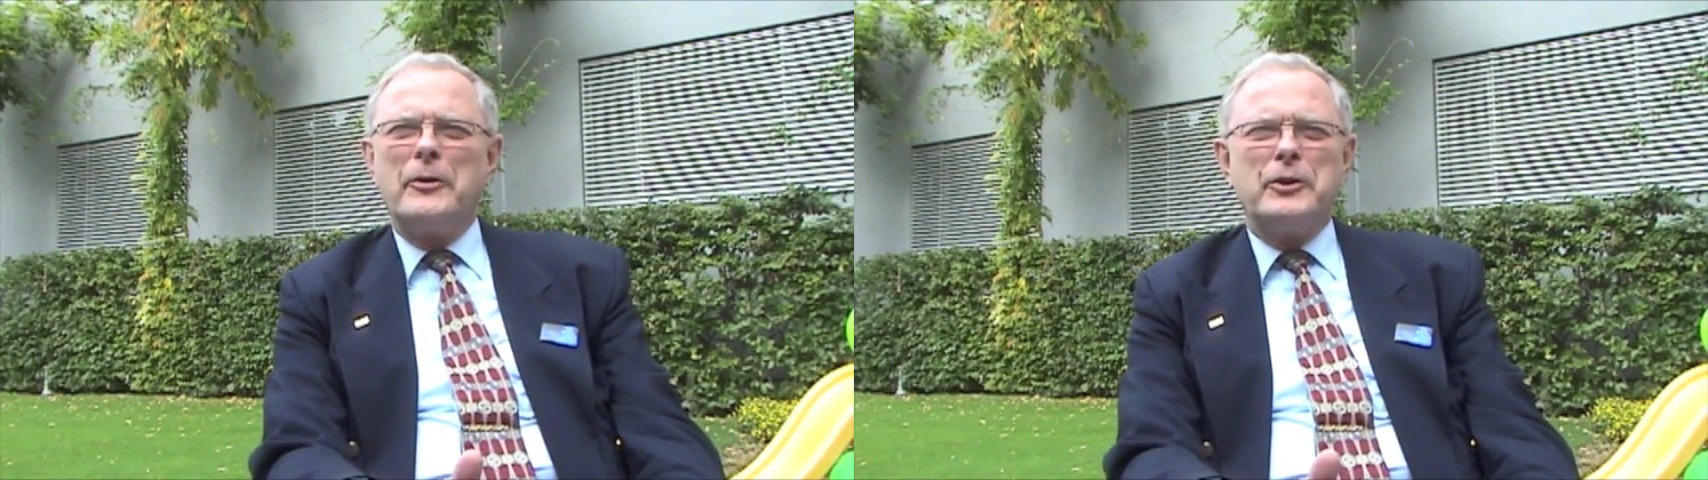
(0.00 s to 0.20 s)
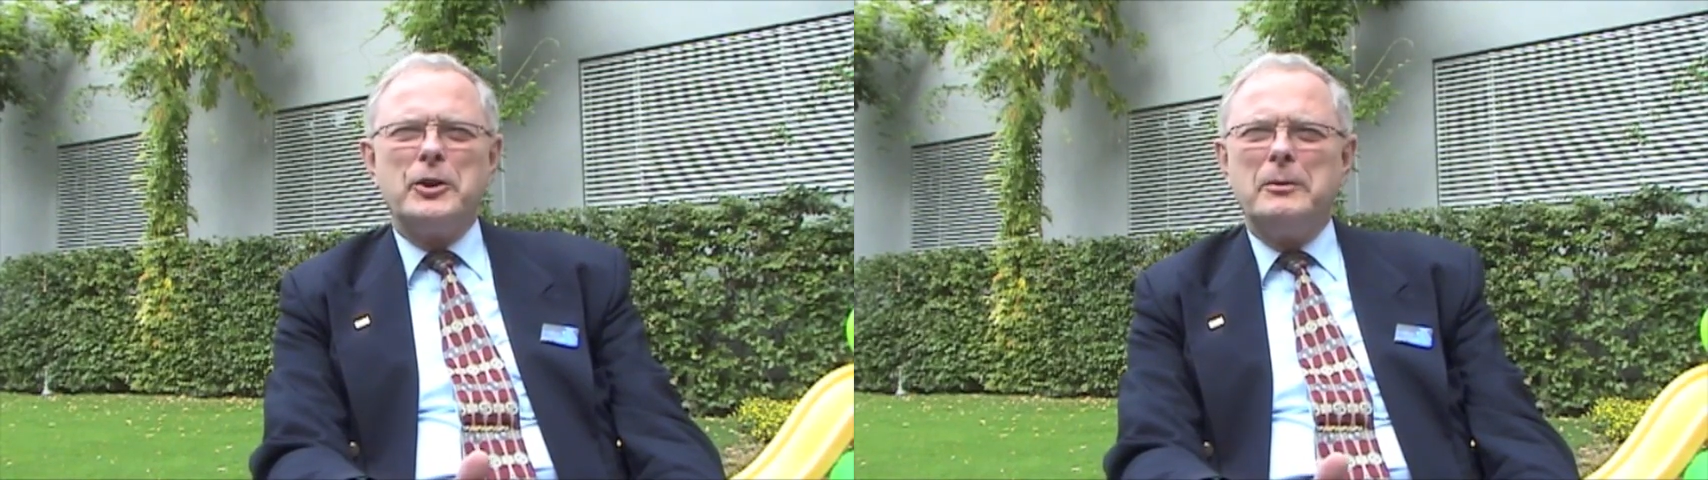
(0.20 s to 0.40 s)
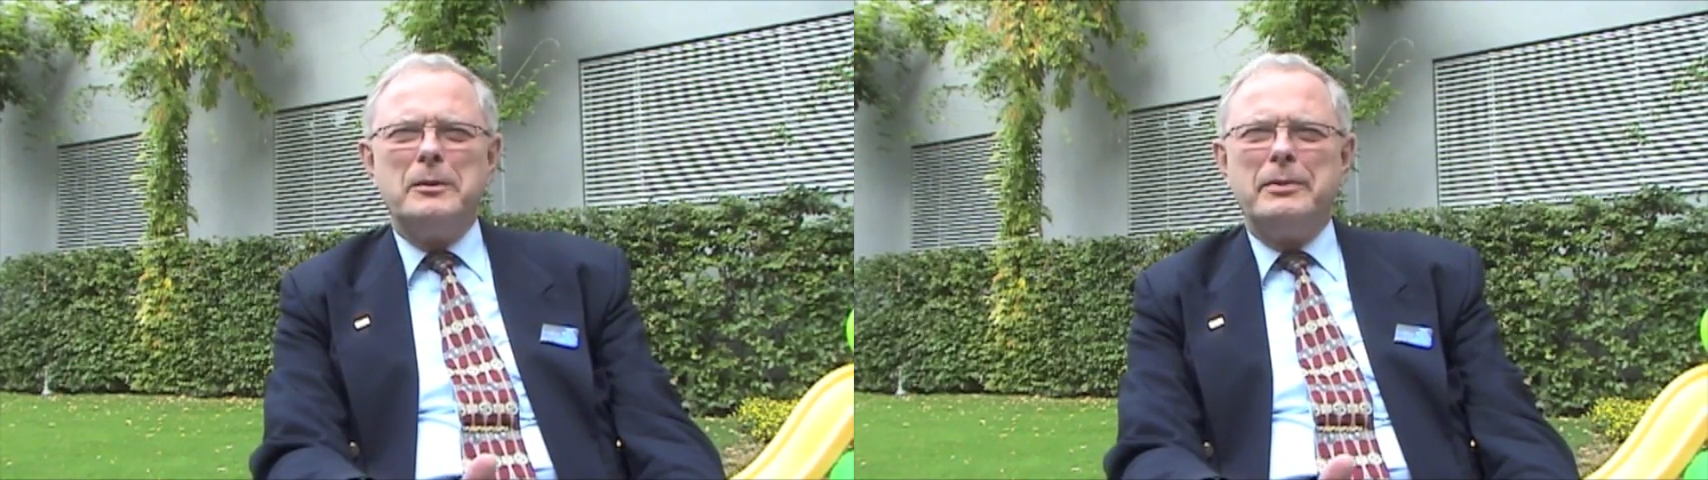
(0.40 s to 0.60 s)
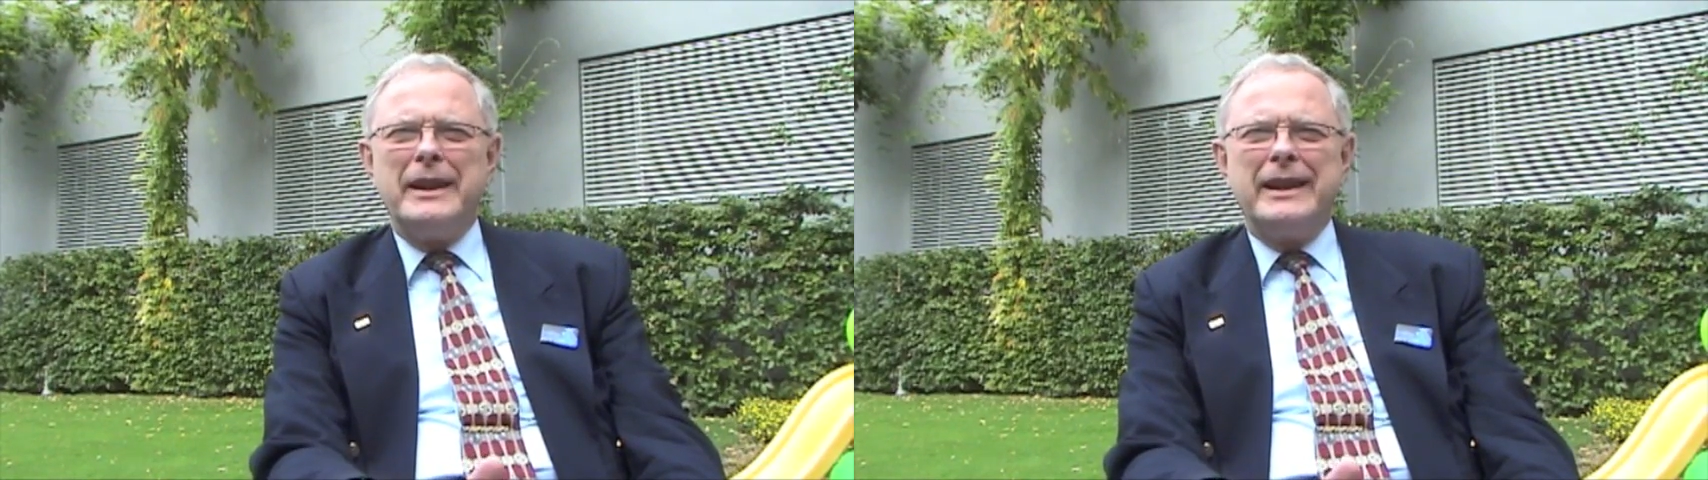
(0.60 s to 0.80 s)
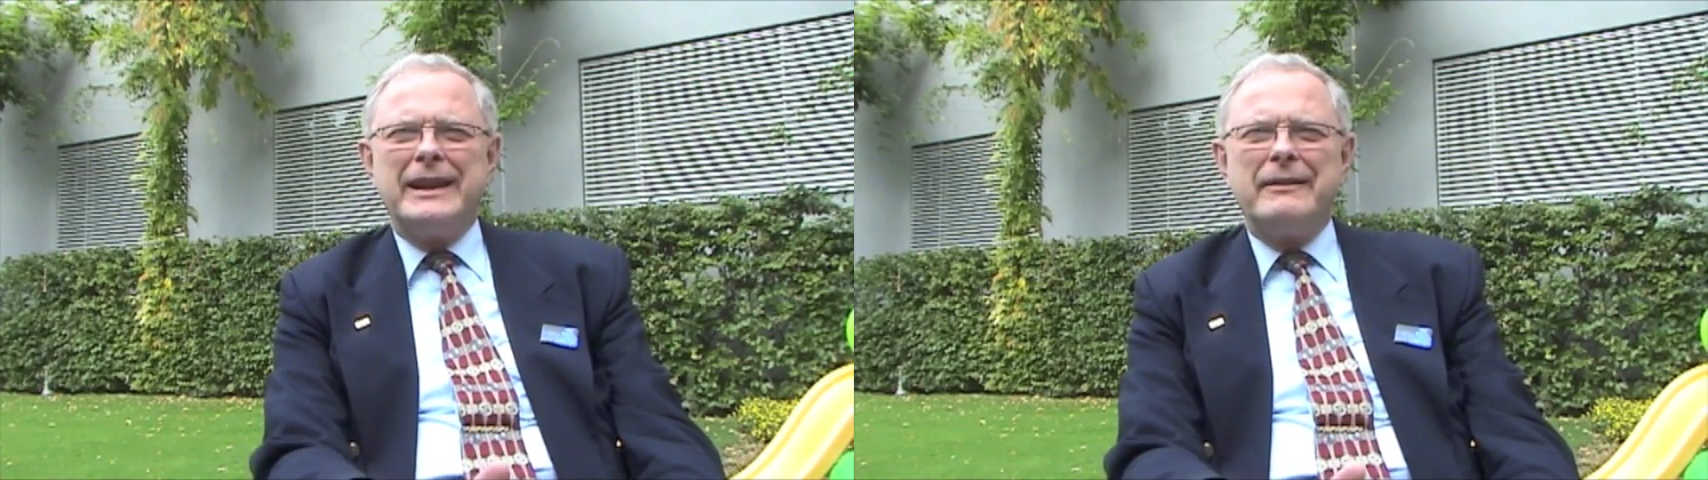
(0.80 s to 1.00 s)
other human
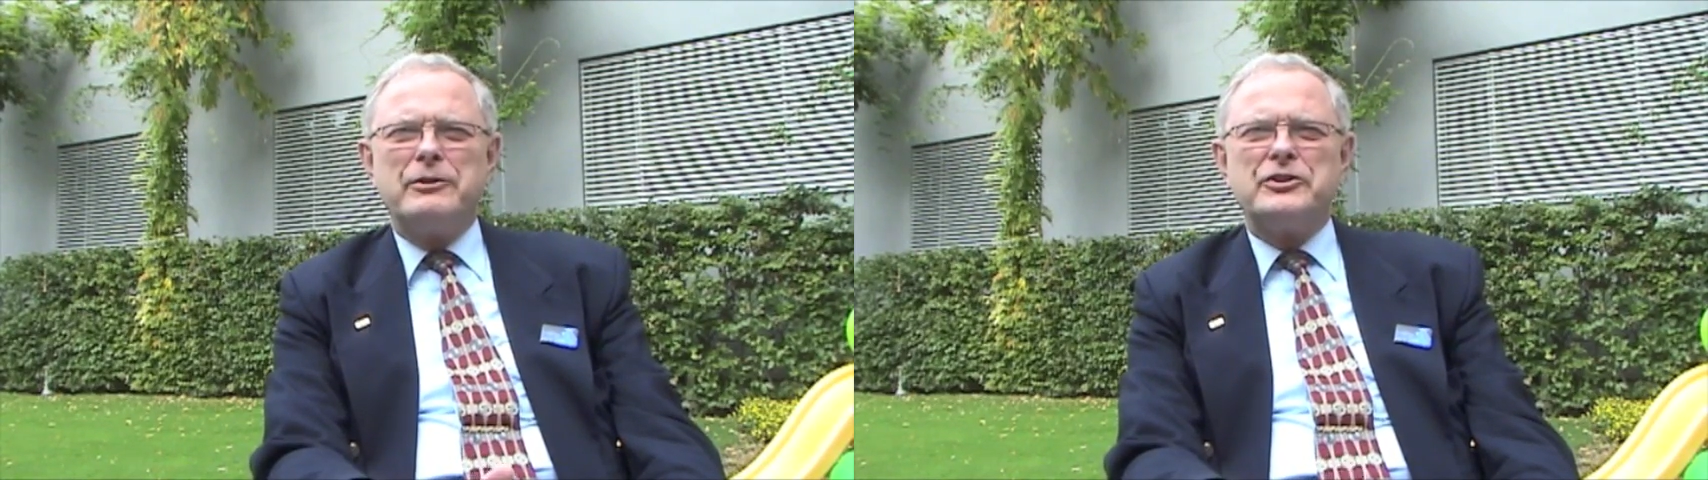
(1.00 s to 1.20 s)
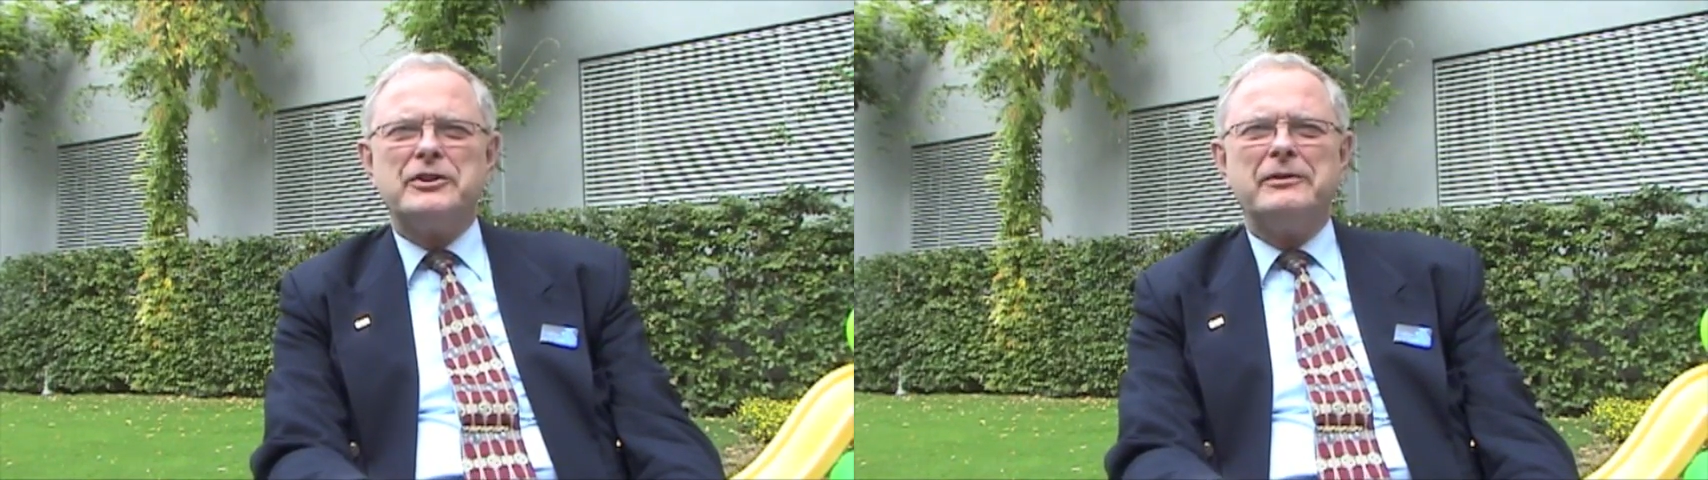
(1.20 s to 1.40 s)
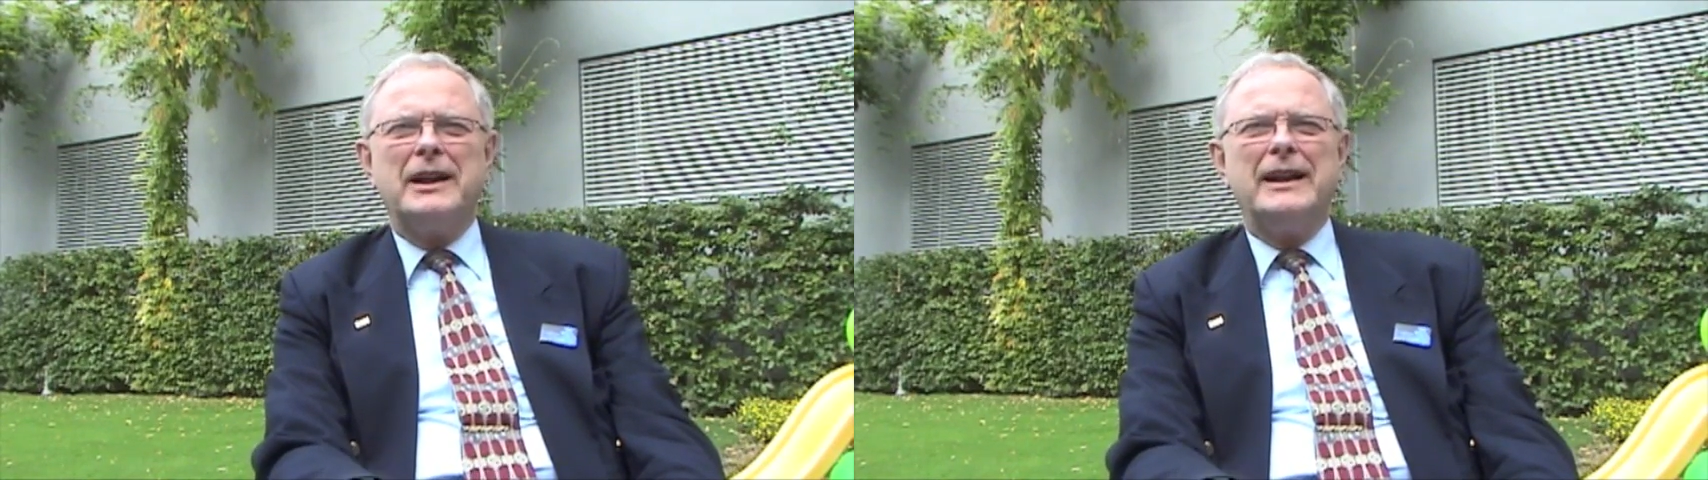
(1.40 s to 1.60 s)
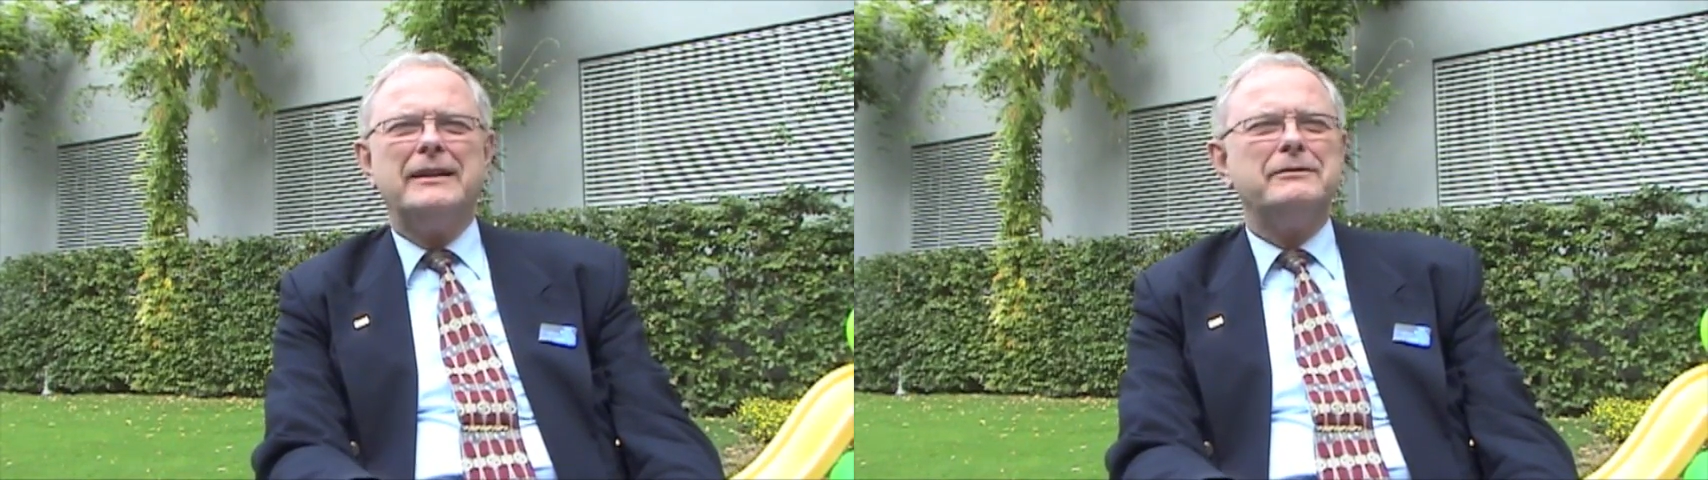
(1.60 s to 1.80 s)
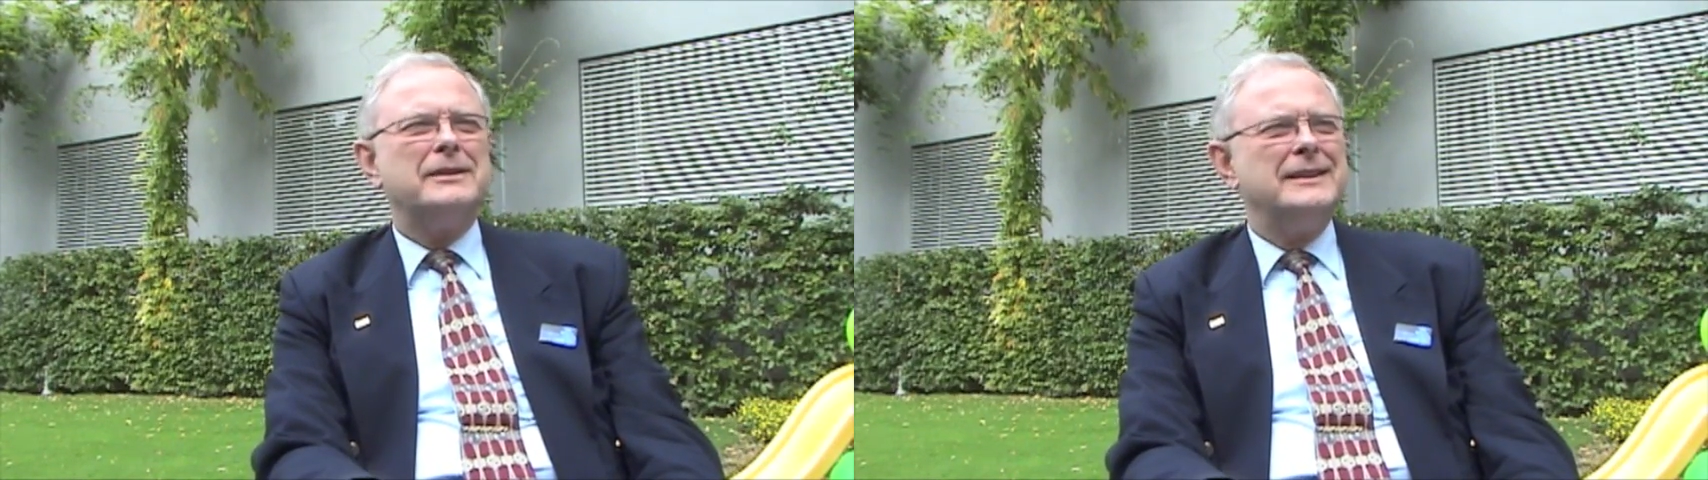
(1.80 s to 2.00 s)
being had ever survived.